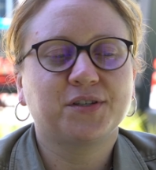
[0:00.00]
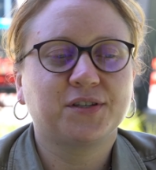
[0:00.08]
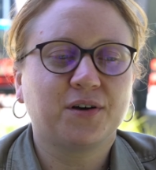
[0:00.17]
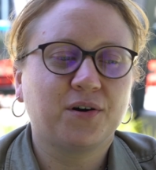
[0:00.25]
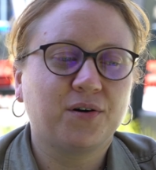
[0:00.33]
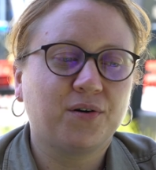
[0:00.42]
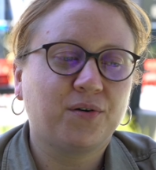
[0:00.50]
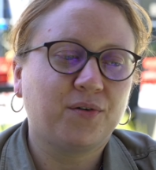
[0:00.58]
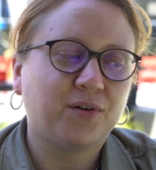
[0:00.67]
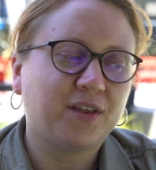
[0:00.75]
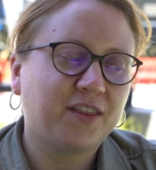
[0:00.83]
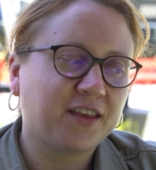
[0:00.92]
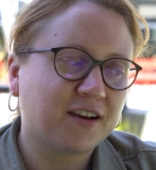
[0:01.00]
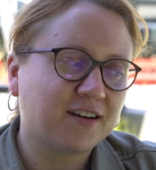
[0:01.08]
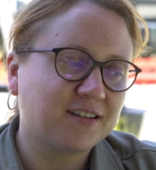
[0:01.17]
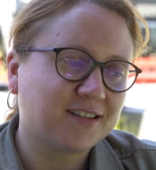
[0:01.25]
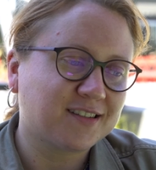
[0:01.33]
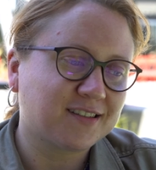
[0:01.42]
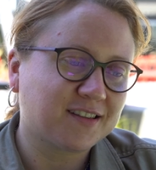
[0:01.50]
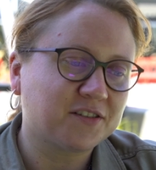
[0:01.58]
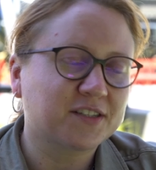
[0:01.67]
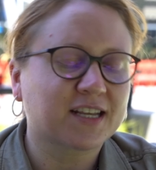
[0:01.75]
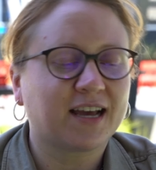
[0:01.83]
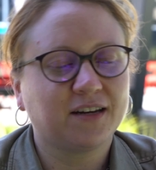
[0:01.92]
So there's
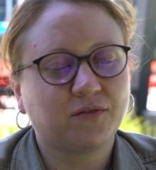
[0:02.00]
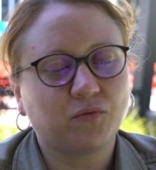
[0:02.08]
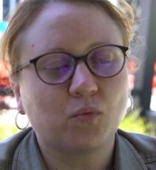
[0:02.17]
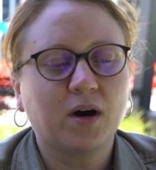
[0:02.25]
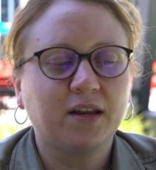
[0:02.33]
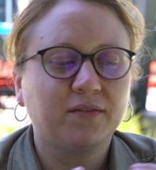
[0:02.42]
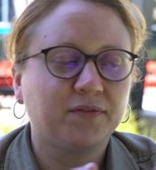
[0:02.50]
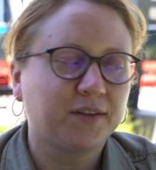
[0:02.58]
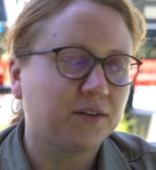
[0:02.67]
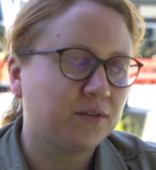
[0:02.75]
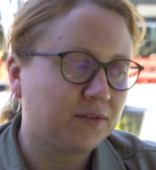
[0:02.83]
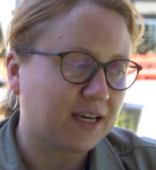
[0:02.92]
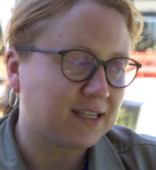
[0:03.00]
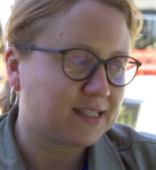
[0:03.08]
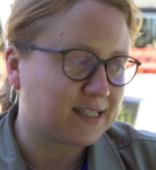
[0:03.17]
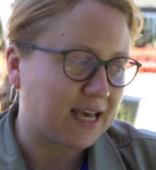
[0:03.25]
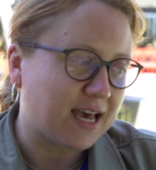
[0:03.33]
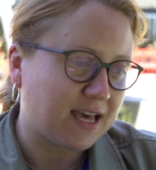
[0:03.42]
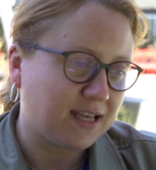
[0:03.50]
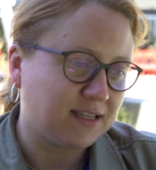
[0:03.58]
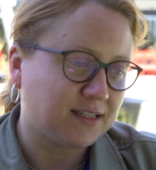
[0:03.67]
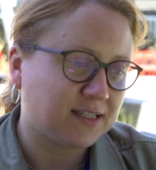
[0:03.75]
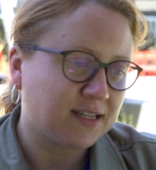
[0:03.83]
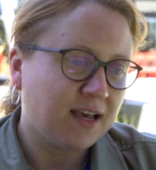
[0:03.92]
kind of one view that
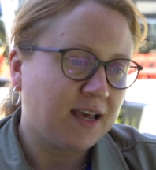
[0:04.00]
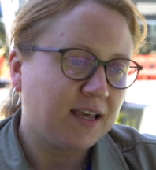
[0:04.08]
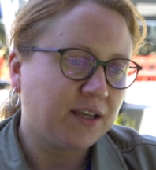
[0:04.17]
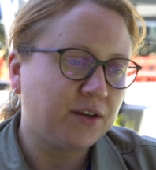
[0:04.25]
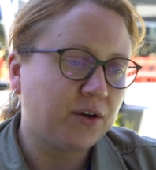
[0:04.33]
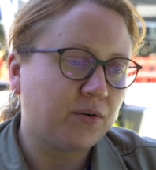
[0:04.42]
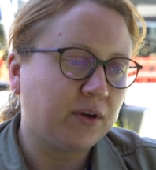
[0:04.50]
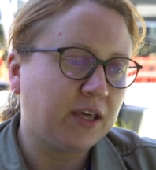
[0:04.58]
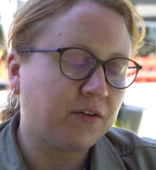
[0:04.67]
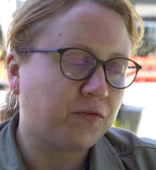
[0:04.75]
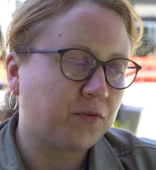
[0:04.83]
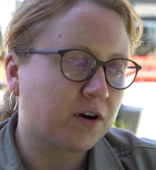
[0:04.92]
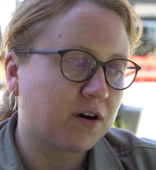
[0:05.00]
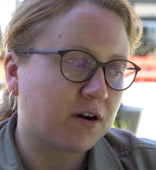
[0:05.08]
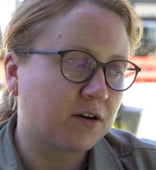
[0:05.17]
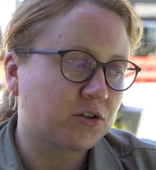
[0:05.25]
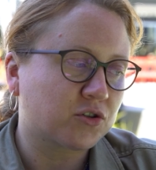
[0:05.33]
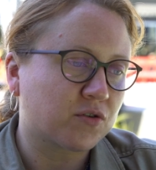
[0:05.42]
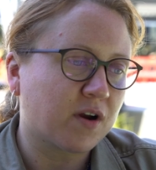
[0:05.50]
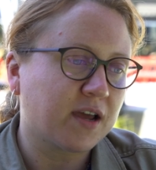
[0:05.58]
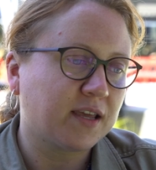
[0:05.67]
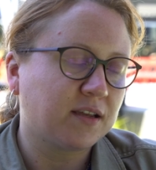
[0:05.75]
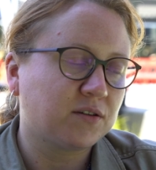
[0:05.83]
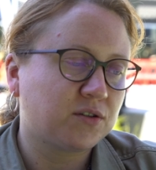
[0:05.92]
says, if we're
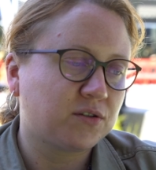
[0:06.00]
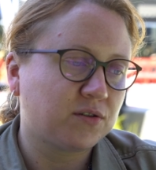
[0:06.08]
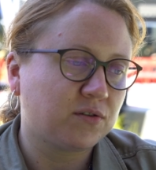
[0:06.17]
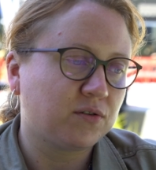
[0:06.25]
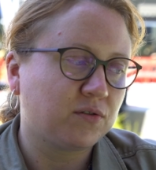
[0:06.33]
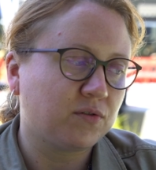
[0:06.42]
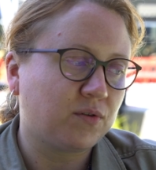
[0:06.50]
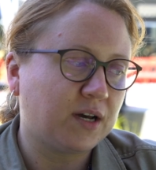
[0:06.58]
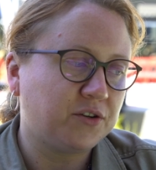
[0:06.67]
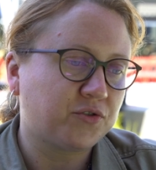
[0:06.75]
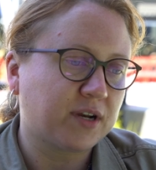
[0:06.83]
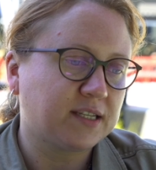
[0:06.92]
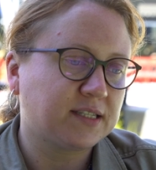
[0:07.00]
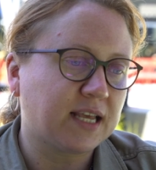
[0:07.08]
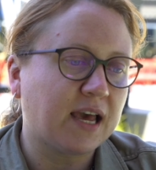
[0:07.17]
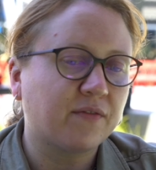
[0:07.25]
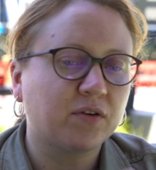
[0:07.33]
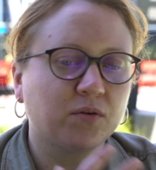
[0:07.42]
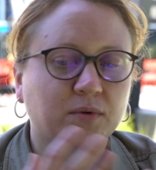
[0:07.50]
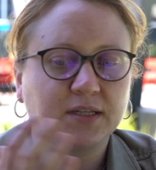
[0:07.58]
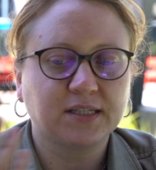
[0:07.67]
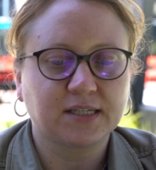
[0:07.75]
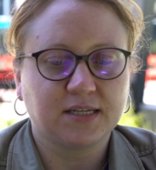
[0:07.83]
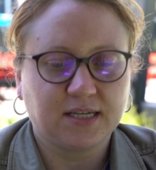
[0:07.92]
trying to address
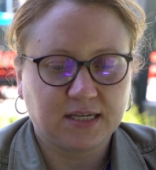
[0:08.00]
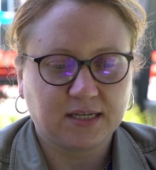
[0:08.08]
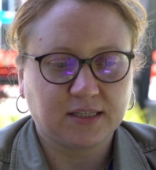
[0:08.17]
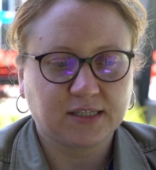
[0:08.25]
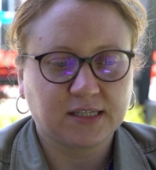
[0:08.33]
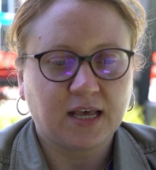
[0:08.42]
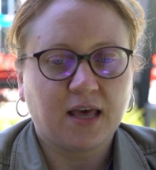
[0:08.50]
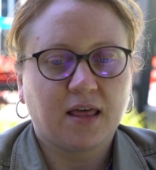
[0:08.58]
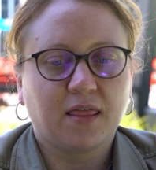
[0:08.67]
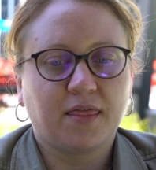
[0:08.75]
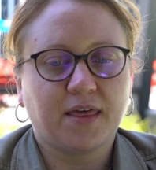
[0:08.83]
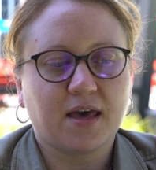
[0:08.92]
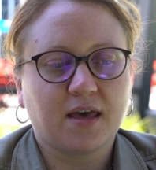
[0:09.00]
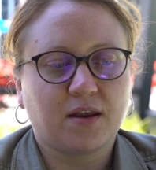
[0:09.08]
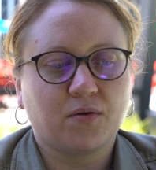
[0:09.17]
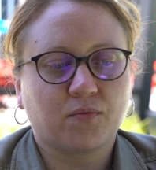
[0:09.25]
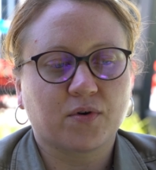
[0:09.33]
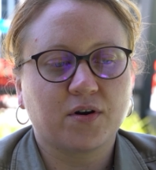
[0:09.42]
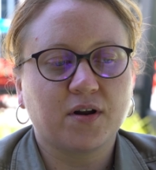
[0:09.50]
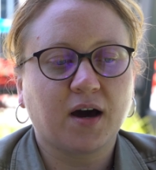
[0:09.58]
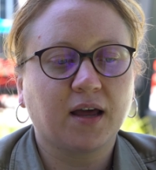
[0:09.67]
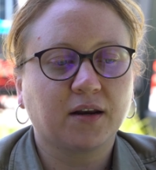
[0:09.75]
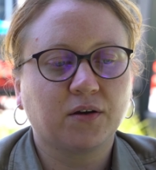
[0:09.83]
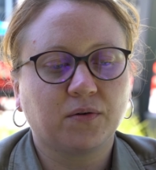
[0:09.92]
everyone's needs, then we're
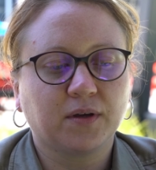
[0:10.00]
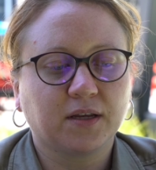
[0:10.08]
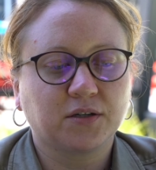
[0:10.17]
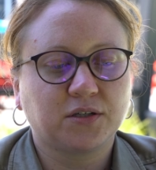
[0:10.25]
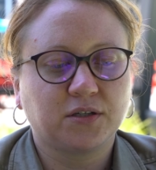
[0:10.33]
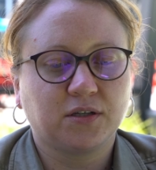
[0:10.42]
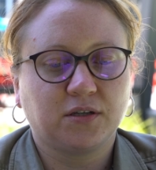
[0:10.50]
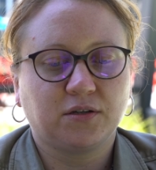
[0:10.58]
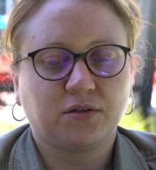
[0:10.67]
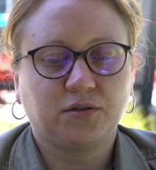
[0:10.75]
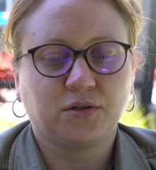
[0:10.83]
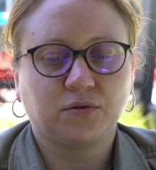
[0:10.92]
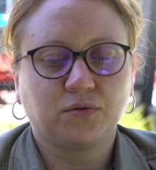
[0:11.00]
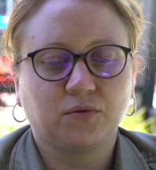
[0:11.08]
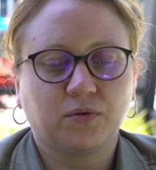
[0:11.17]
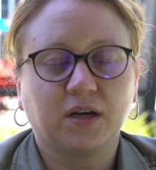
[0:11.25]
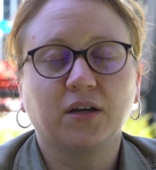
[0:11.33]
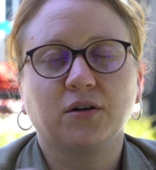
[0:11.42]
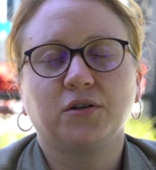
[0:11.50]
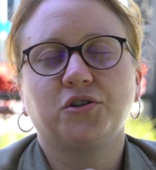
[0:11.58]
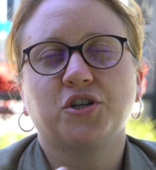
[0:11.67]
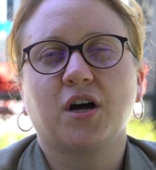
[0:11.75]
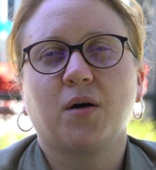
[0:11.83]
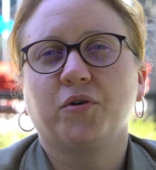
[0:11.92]
not going to do a good
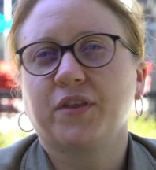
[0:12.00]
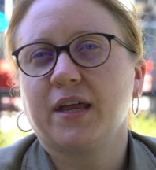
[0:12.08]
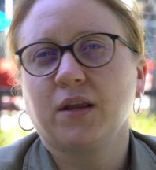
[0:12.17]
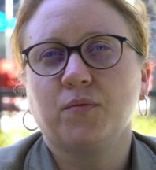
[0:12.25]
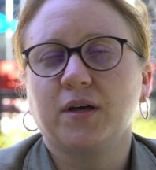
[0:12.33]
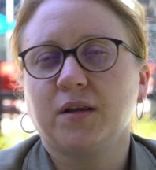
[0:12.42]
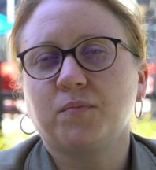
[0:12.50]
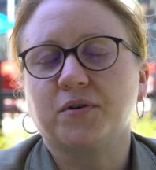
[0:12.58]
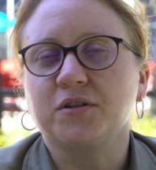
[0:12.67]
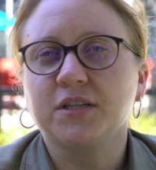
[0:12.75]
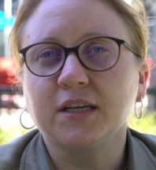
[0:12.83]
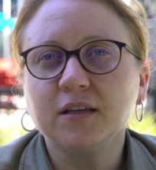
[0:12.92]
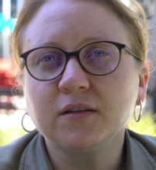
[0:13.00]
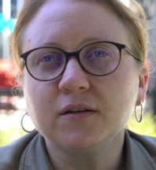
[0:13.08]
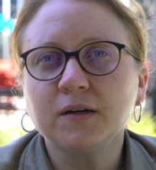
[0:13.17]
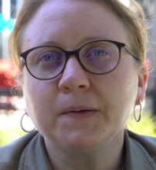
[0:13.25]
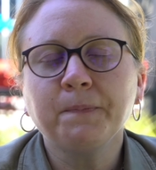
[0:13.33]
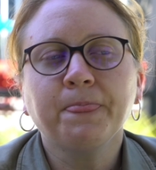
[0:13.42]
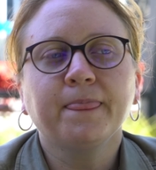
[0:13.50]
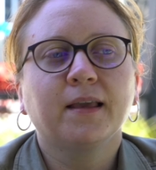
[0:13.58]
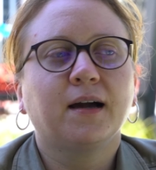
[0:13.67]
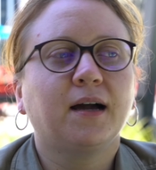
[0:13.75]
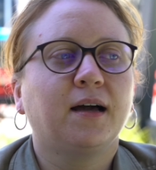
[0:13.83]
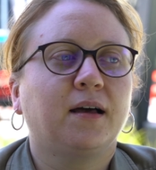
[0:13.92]
job with anyone in particular.
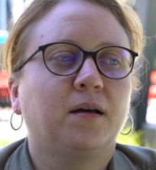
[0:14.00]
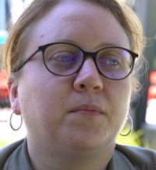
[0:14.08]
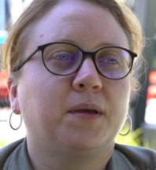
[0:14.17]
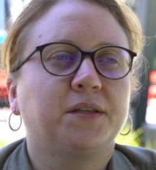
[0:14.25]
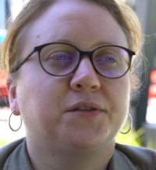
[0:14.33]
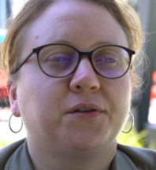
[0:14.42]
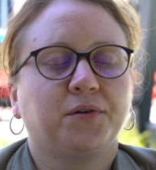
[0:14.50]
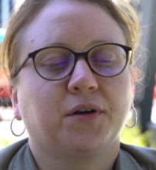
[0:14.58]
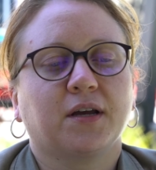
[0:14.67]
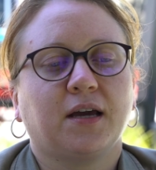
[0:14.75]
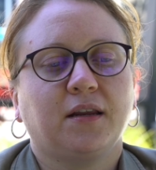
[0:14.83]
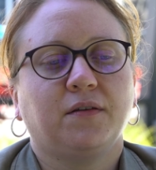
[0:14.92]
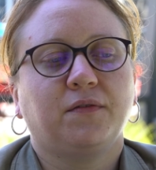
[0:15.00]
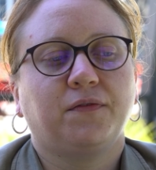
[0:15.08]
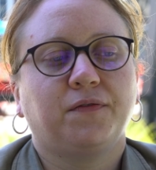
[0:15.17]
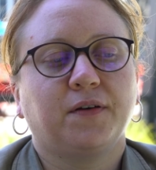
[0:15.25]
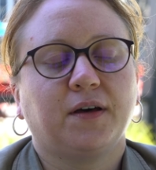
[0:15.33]
And so you're kind of